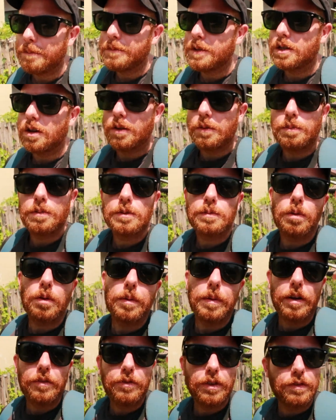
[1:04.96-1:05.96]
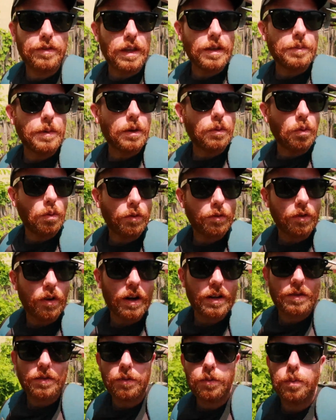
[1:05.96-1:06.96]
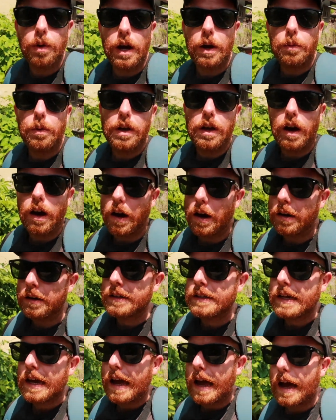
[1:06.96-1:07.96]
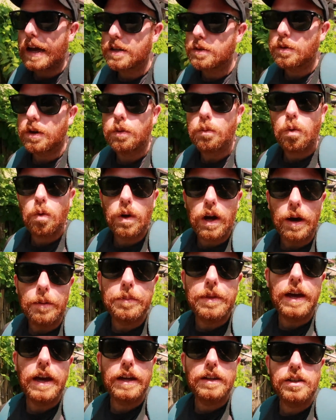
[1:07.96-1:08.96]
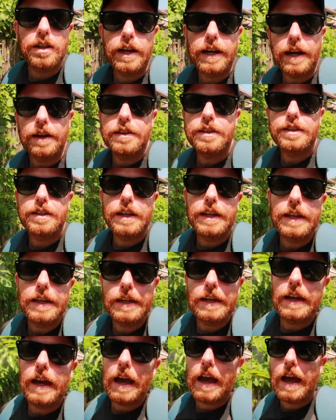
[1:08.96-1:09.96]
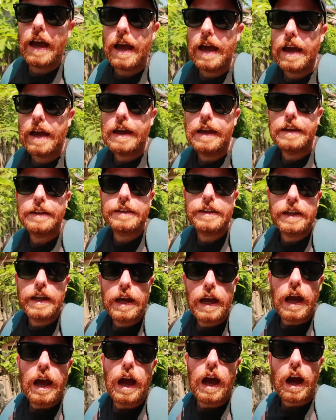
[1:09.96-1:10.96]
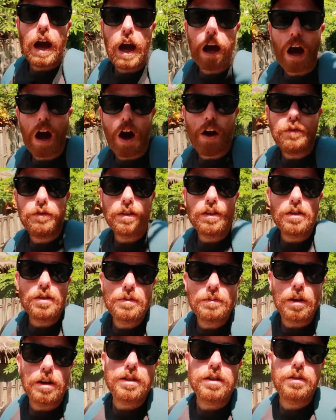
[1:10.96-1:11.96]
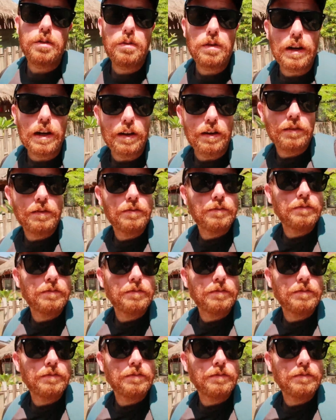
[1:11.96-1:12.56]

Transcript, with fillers: so it's probably about a 15-minute walk for us from where we are. So we're going to walk up there, check out the scene and hopefully do some nice snorkeling.